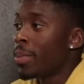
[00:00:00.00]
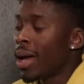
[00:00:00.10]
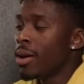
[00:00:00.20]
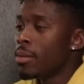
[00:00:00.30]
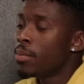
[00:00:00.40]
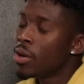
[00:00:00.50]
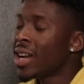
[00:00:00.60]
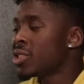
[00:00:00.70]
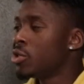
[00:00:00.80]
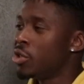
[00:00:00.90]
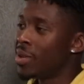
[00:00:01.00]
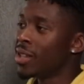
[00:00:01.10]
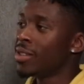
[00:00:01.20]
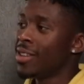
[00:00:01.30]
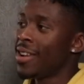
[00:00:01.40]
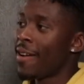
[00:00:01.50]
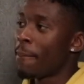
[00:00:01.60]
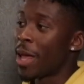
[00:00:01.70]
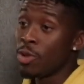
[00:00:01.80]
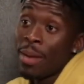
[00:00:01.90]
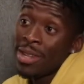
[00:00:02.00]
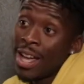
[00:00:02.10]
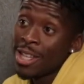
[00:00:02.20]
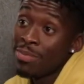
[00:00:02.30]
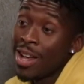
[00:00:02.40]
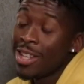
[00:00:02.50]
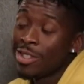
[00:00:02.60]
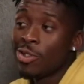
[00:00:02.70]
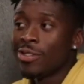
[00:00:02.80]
but bro, that's not you, man. Like, you might be nice, but it's not